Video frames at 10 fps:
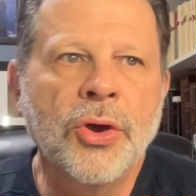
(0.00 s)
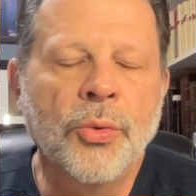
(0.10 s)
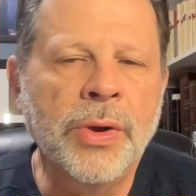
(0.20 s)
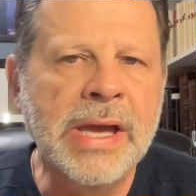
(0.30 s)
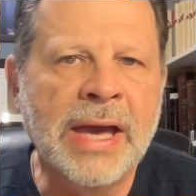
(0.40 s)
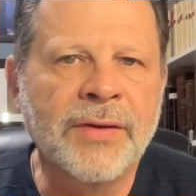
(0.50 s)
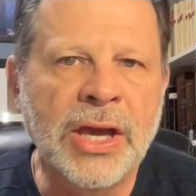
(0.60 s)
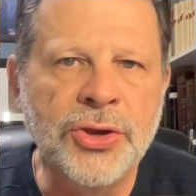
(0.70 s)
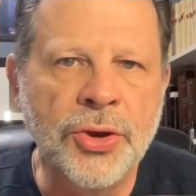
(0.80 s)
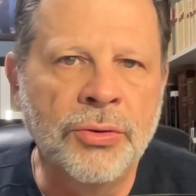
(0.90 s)
We have
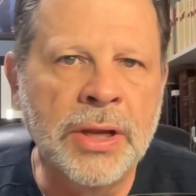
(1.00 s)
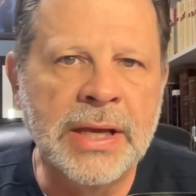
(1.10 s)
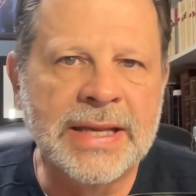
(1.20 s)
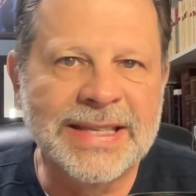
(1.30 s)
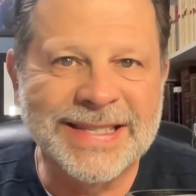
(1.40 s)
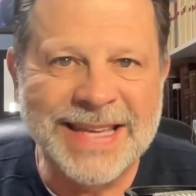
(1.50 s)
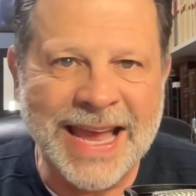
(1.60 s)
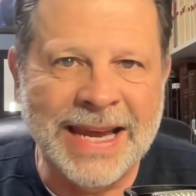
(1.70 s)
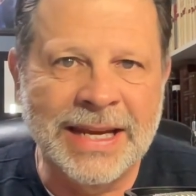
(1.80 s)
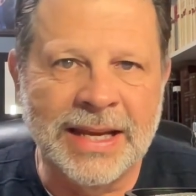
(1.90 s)
a unique
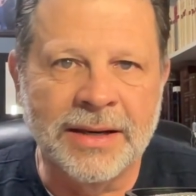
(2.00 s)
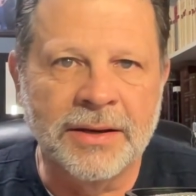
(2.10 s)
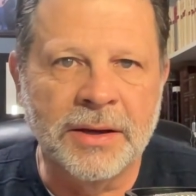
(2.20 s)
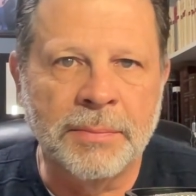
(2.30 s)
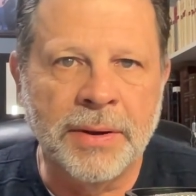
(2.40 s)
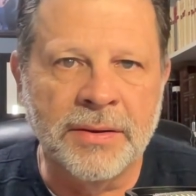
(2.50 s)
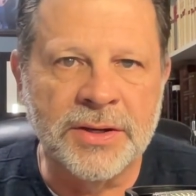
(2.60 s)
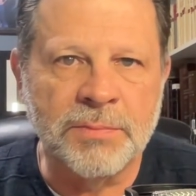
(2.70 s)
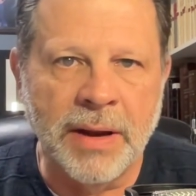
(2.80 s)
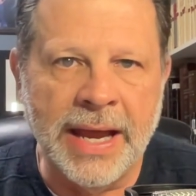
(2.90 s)
standing upon
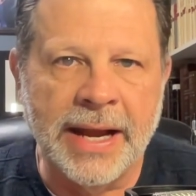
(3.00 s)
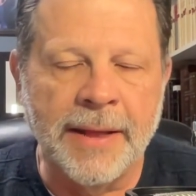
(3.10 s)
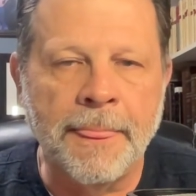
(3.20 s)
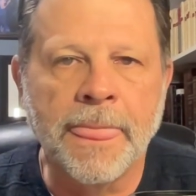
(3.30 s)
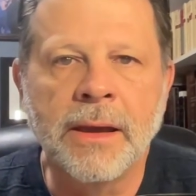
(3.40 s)
this planet.